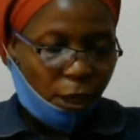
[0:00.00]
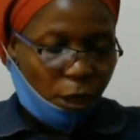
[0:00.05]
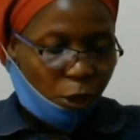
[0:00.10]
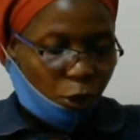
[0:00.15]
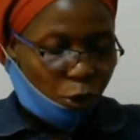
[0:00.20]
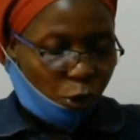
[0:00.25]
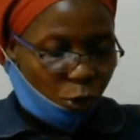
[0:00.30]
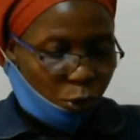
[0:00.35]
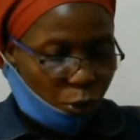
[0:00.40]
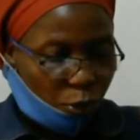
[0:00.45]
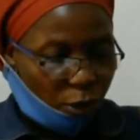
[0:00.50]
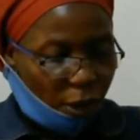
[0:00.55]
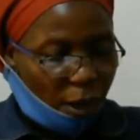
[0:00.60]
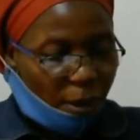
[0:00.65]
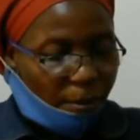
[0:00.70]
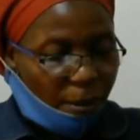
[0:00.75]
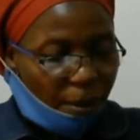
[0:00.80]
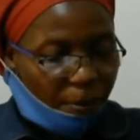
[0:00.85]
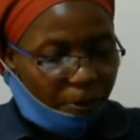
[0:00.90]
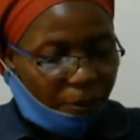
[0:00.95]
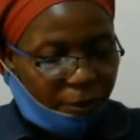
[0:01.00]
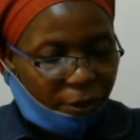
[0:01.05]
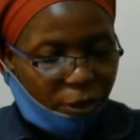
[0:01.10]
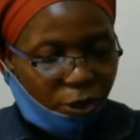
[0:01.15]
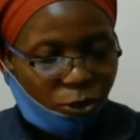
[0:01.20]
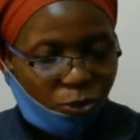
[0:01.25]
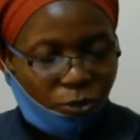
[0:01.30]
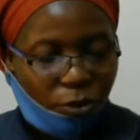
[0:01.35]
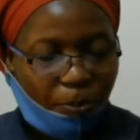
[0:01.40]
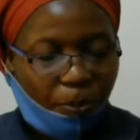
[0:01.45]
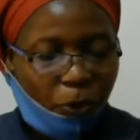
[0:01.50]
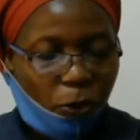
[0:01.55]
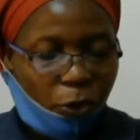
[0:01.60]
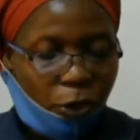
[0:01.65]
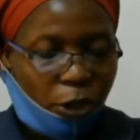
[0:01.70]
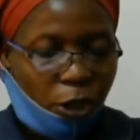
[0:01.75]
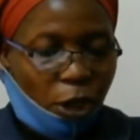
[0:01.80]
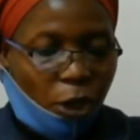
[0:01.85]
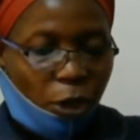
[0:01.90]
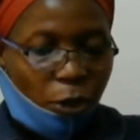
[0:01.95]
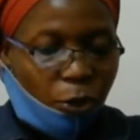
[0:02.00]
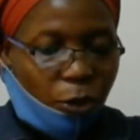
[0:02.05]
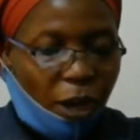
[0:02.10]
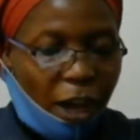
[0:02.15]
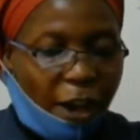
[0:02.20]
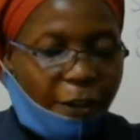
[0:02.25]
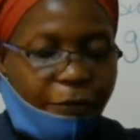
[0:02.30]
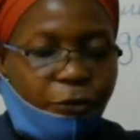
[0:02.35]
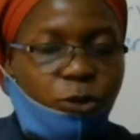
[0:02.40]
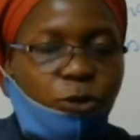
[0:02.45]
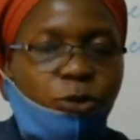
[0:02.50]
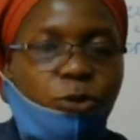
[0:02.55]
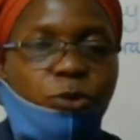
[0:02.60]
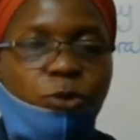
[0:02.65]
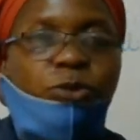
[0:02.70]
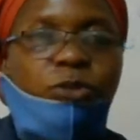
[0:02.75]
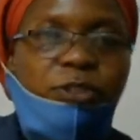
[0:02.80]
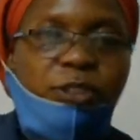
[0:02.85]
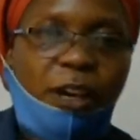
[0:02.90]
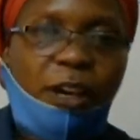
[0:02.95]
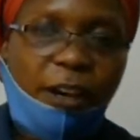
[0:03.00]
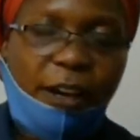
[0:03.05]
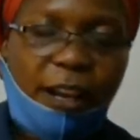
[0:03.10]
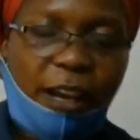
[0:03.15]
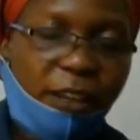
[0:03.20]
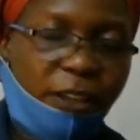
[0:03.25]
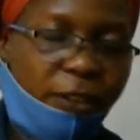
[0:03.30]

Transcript: So to come up with this report, you have to do thorough